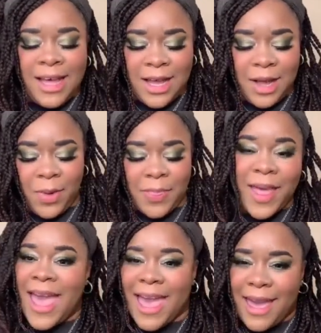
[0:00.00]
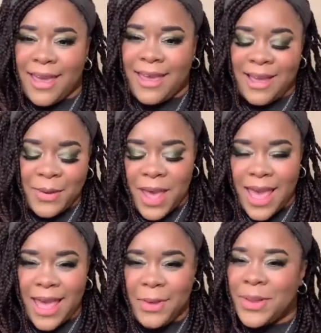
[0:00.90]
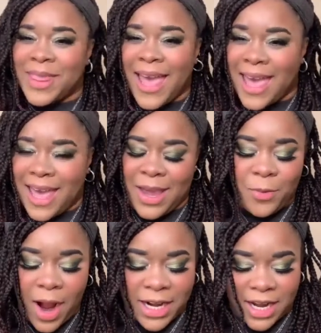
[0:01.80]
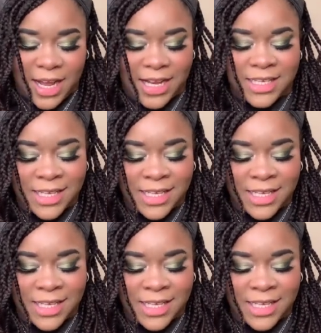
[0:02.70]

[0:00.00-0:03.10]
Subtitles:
what the hey, okay? What the hey, why not?